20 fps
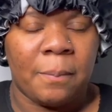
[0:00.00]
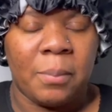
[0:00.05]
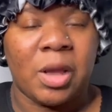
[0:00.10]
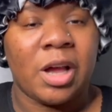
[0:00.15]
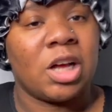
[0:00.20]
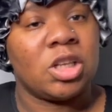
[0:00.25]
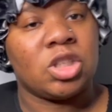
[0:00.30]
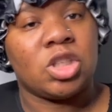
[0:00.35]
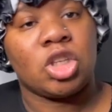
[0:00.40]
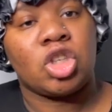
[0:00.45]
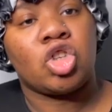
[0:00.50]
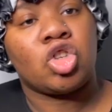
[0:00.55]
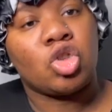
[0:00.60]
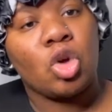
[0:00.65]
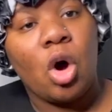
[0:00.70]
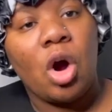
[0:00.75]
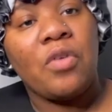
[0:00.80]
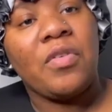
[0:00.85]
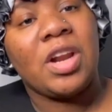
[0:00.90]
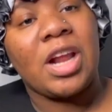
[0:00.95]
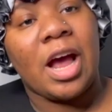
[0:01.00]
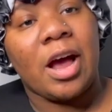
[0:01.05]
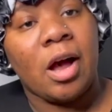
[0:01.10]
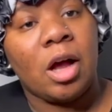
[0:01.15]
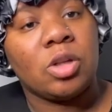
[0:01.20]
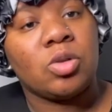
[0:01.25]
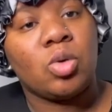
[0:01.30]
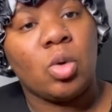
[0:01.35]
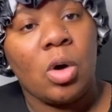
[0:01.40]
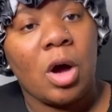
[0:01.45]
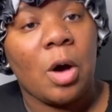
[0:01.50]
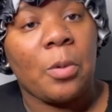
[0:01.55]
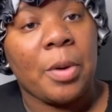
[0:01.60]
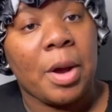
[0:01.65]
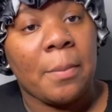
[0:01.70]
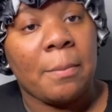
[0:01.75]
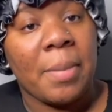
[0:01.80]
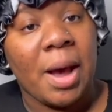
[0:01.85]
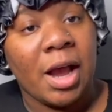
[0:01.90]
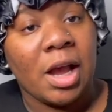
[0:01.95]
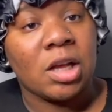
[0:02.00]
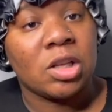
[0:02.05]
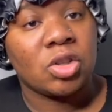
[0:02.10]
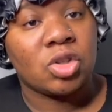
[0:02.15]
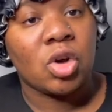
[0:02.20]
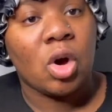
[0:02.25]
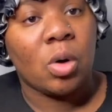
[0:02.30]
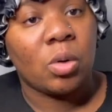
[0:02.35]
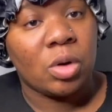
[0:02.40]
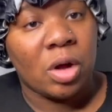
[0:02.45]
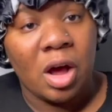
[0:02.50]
Because the story that her daughter went back and told